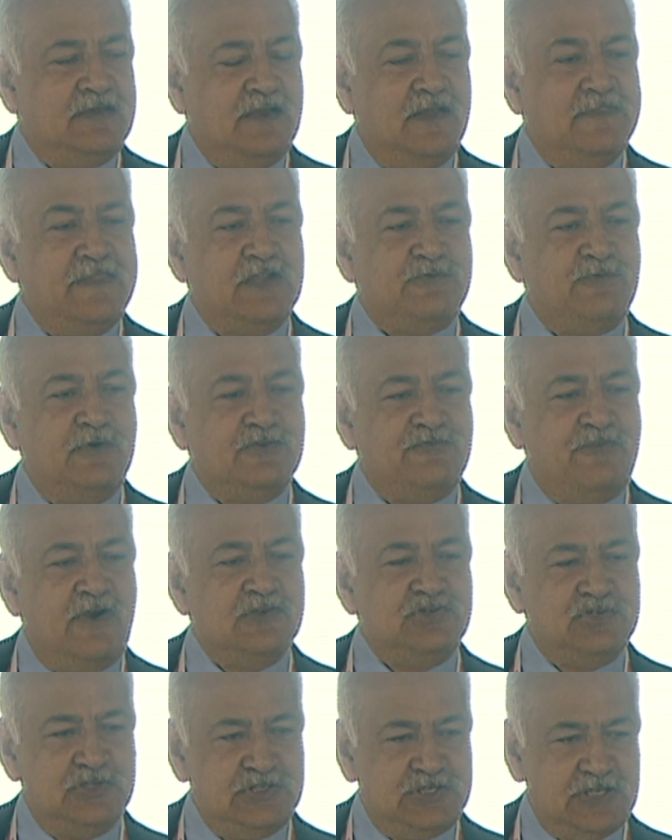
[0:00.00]
a network
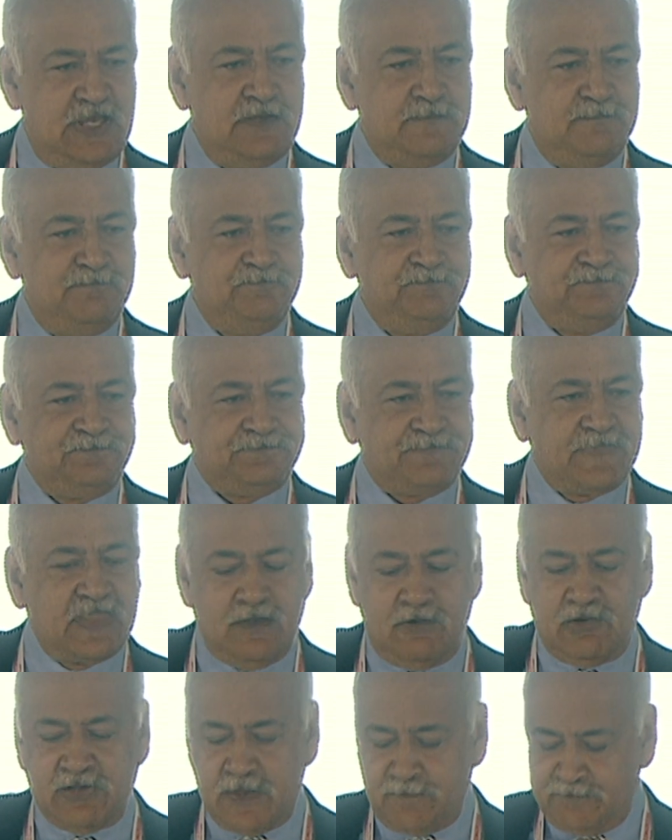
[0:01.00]
function chain,
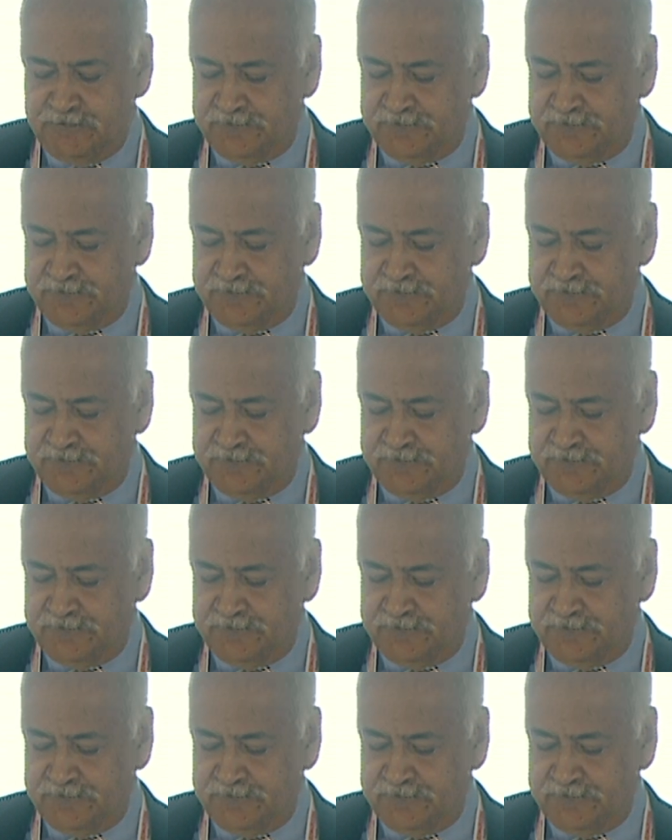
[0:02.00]
okay?